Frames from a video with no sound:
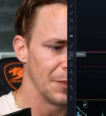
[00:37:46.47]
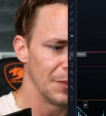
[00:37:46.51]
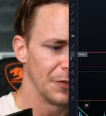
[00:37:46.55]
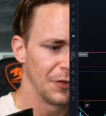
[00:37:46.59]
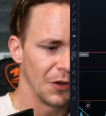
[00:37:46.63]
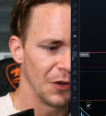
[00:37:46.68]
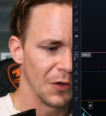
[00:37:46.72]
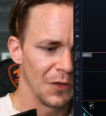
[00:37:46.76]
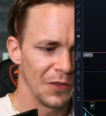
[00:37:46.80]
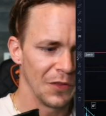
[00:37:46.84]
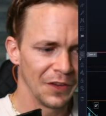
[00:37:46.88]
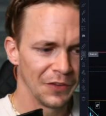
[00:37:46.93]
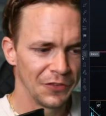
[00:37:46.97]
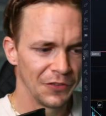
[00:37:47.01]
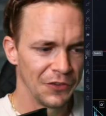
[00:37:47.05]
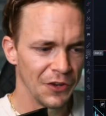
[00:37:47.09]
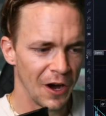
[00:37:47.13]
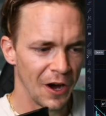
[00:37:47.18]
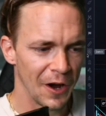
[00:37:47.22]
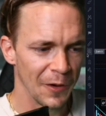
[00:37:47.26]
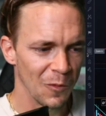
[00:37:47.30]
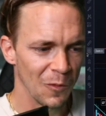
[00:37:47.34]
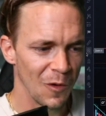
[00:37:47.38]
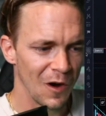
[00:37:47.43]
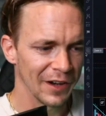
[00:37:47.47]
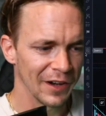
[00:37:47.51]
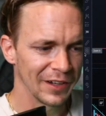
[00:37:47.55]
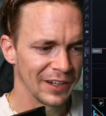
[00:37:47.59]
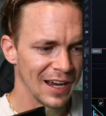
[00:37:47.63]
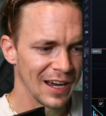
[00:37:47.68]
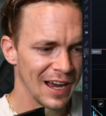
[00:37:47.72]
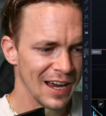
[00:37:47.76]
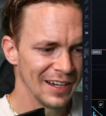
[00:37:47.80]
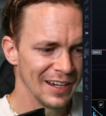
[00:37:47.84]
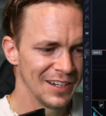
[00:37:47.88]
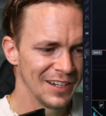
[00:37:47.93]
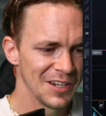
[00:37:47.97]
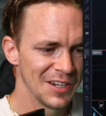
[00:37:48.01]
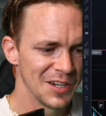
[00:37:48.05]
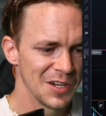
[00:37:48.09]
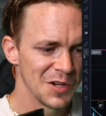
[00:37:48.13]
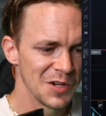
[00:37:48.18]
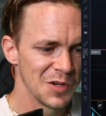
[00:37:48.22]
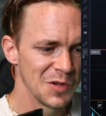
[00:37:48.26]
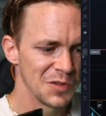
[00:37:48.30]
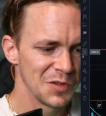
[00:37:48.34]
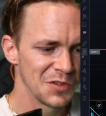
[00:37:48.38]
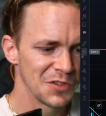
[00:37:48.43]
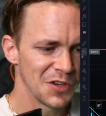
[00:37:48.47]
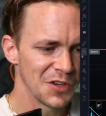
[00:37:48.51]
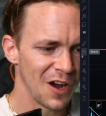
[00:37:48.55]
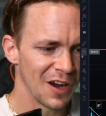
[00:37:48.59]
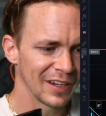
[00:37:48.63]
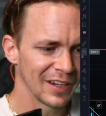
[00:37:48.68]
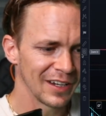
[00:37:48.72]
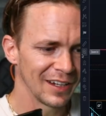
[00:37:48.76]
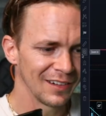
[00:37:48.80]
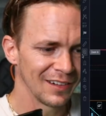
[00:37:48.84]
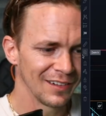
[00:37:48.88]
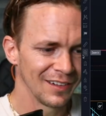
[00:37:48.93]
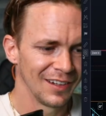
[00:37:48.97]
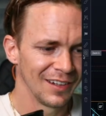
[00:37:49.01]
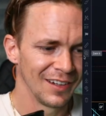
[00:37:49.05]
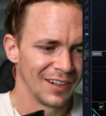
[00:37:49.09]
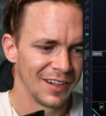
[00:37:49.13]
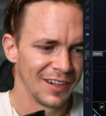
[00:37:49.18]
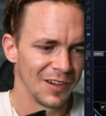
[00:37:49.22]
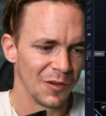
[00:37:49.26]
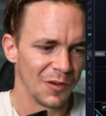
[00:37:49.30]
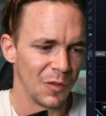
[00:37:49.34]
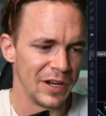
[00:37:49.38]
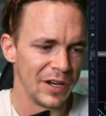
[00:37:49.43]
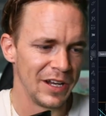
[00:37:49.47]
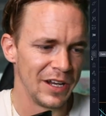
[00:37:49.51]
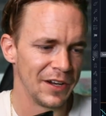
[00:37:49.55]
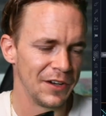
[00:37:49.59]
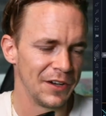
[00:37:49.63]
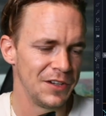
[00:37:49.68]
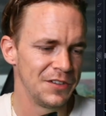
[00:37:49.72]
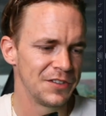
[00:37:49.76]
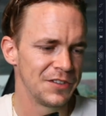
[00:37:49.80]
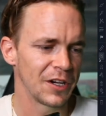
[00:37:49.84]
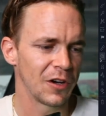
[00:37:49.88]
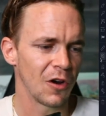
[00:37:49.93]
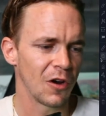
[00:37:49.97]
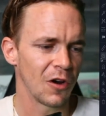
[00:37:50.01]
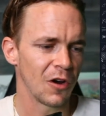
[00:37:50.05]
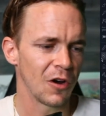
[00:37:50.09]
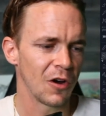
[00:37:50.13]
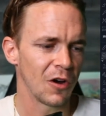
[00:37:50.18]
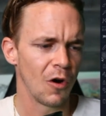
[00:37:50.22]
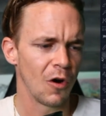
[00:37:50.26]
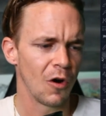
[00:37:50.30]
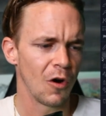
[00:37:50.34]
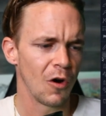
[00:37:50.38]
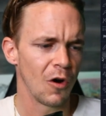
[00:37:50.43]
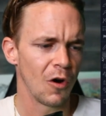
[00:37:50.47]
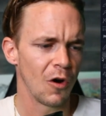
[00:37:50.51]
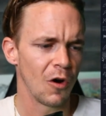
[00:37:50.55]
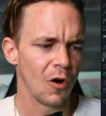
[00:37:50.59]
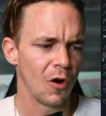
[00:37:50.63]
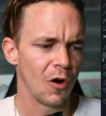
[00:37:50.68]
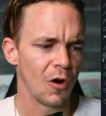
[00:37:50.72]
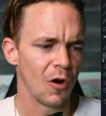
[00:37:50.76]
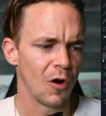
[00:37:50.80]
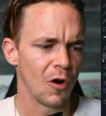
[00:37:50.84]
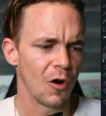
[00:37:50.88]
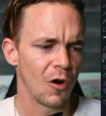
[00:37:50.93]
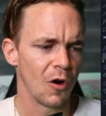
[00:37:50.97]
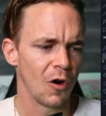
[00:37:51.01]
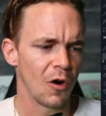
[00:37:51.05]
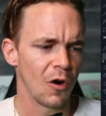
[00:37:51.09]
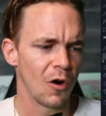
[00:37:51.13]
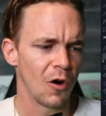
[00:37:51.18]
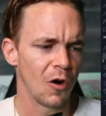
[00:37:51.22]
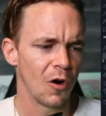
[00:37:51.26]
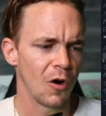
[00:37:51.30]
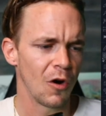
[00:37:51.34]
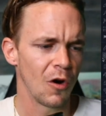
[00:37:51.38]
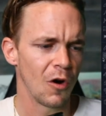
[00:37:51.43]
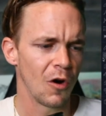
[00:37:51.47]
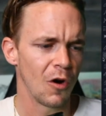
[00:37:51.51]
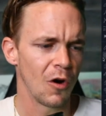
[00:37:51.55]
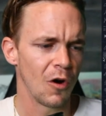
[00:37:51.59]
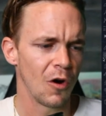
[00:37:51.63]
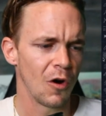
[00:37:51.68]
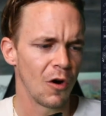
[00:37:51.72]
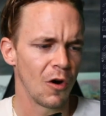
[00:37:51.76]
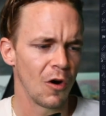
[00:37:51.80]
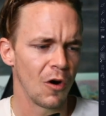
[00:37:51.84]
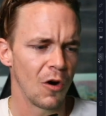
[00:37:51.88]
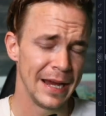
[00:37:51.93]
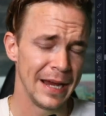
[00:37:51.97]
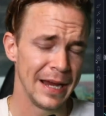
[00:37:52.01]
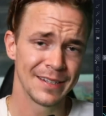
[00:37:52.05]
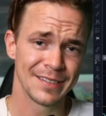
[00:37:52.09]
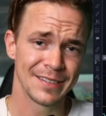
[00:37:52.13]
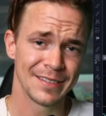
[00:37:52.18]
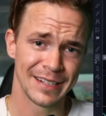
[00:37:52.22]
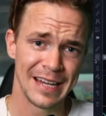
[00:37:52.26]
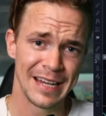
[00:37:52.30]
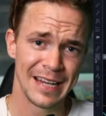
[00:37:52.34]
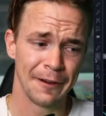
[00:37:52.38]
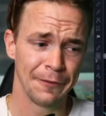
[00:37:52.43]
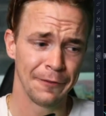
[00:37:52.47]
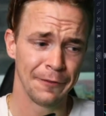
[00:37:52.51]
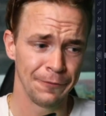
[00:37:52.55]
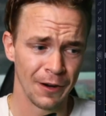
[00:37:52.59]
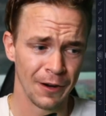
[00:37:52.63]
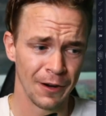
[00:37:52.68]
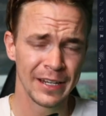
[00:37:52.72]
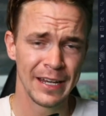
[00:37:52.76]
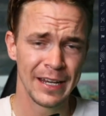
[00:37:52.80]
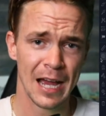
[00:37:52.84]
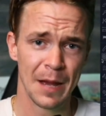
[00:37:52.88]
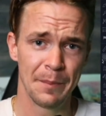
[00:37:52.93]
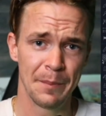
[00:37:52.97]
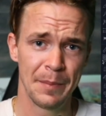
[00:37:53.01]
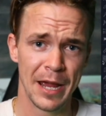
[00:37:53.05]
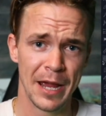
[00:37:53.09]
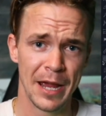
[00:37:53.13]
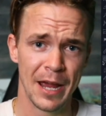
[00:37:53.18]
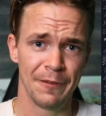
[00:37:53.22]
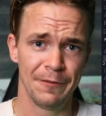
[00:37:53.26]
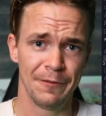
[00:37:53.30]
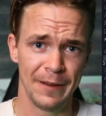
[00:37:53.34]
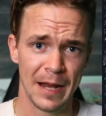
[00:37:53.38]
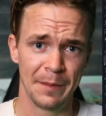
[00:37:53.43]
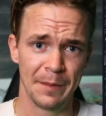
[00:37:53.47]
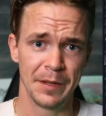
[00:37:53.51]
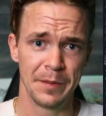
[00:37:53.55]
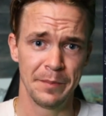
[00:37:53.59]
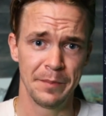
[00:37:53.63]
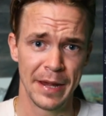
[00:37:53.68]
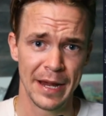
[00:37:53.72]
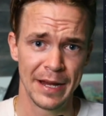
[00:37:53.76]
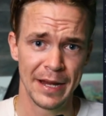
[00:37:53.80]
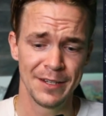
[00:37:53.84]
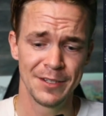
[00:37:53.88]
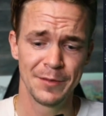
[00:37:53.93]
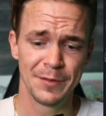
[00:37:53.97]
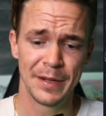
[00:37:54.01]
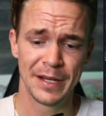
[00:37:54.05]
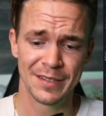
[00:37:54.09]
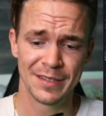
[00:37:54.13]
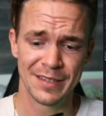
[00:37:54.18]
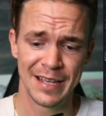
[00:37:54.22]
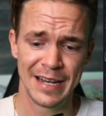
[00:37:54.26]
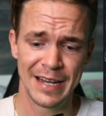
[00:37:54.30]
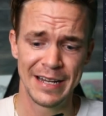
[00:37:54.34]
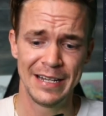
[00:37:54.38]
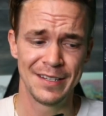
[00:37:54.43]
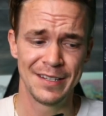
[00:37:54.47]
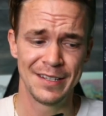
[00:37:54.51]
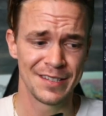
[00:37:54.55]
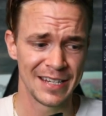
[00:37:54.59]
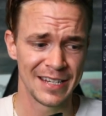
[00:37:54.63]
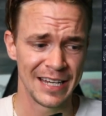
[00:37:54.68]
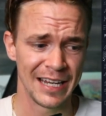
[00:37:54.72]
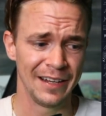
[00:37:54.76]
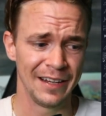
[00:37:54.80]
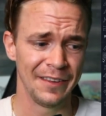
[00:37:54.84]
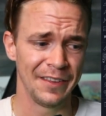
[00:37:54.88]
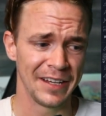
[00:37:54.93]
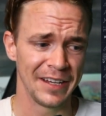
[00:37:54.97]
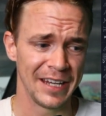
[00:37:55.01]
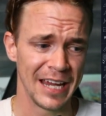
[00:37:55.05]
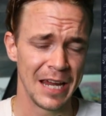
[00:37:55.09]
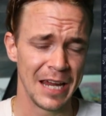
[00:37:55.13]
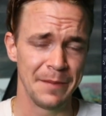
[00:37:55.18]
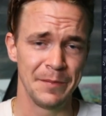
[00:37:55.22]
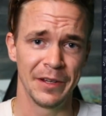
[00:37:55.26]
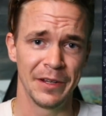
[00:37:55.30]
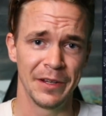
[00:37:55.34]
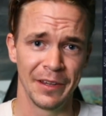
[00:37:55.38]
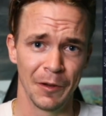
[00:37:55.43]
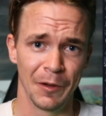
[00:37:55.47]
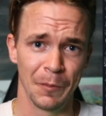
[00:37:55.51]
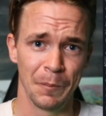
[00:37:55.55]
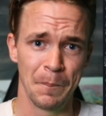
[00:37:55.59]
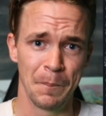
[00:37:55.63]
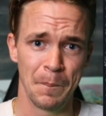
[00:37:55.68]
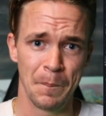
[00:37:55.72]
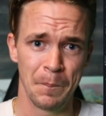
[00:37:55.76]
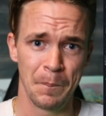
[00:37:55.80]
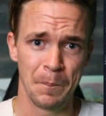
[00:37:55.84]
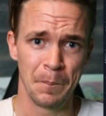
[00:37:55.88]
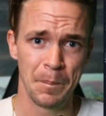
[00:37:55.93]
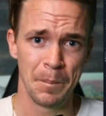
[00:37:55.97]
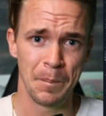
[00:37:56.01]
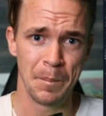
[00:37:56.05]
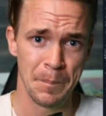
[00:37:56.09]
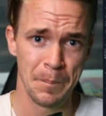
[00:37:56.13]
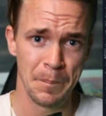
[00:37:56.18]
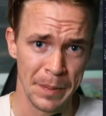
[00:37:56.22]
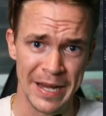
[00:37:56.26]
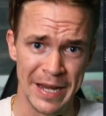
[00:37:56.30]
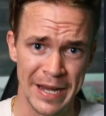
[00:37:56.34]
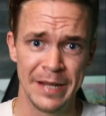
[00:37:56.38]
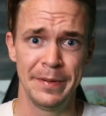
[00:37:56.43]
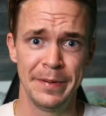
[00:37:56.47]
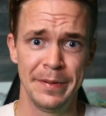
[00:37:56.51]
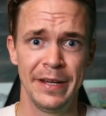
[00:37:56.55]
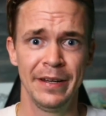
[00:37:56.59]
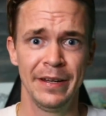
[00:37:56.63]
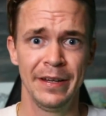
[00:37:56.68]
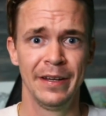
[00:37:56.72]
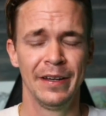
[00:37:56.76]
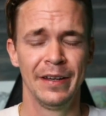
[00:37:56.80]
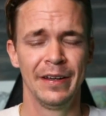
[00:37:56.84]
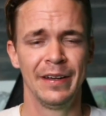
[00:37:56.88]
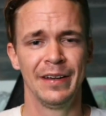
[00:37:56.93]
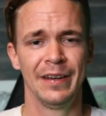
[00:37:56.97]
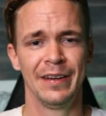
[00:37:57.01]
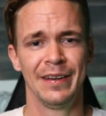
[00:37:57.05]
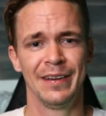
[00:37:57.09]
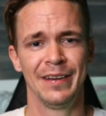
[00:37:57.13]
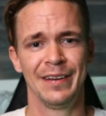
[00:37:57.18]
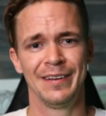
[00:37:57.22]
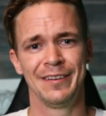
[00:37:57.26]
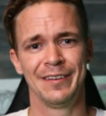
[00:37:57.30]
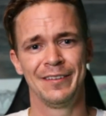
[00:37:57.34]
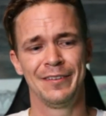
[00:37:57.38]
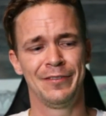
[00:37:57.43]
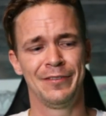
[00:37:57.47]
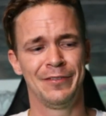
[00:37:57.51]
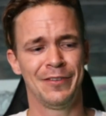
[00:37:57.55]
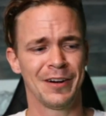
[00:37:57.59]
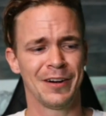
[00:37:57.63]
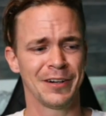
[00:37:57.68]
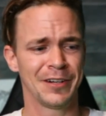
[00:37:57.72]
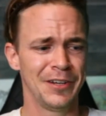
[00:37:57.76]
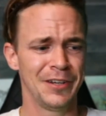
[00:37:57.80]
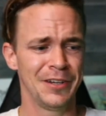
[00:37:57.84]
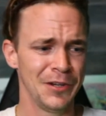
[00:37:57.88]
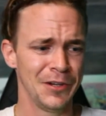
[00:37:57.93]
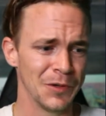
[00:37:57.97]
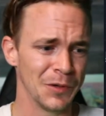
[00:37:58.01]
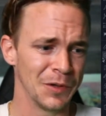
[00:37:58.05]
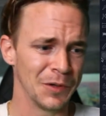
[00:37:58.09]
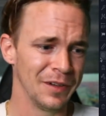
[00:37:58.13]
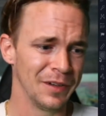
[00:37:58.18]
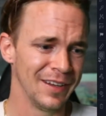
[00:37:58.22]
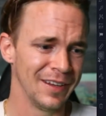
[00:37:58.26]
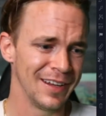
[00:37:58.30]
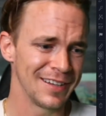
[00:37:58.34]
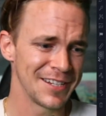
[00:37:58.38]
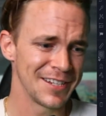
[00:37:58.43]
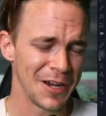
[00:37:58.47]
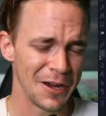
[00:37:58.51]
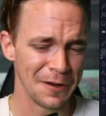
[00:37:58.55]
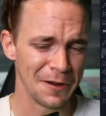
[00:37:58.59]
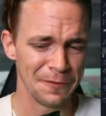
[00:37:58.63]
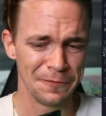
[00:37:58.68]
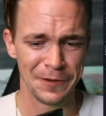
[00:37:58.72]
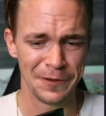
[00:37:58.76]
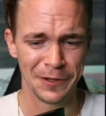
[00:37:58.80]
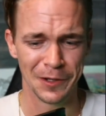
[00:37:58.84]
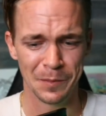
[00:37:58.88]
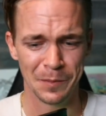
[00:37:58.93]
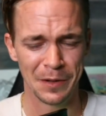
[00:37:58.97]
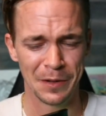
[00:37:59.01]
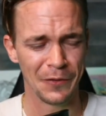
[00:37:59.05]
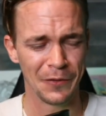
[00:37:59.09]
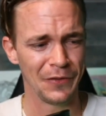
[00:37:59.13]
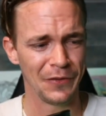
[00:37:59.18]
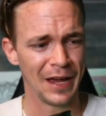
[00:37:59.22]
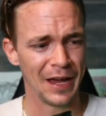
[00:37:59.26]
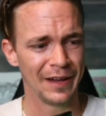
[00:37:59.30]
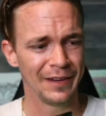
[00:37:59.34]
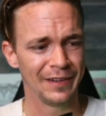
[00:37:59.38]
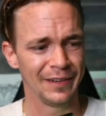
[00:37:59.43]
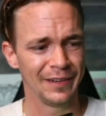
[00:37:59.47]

this Don Juan guy who's talking, he's like, oh, people call people family and then make them pay. It's like, yeah, fuck yeah, family pays because they need skin in the game, you little baby. Fuck you. That's how I feel about that.